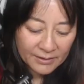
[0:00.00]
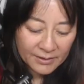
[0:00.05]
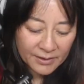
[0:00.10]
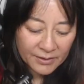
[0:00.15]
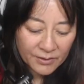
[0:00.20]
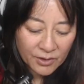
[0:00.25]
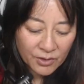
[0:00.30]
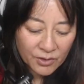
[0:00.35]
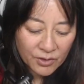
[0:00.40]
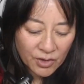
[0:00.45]
it. So
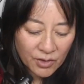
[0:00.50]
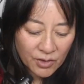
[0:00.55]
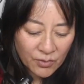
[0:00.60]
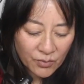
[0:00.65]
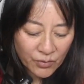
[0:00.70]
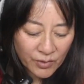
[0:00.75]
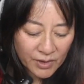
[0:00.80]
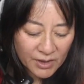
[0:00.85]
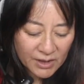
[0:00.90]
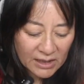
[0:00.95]
you don't
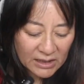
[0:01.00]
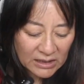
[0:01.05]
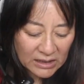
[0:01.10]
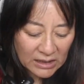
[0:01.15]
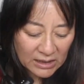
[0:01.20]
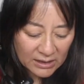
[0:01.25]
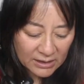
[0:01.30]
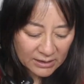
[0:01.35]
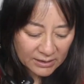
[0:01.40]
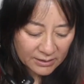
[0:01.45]
read really
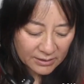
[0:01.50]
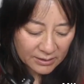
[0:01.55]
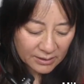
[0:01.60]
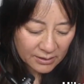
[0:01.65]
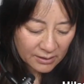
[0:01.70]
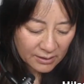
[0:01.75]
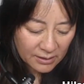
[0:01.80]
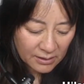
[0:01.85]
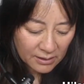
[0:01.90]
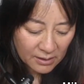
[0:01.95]
quite lines.
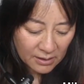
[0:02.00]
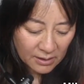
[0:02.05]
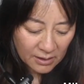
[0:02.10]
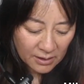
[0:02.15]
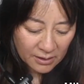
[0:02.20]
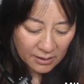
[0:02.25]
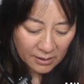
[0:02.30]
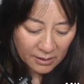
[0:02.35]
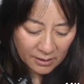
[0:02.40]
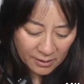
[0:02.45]
dynamic.
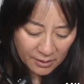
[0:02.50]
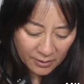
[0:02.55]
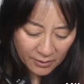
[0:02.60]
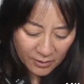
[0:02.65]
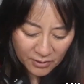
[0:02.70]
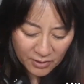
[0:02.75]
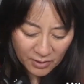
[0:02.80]
So you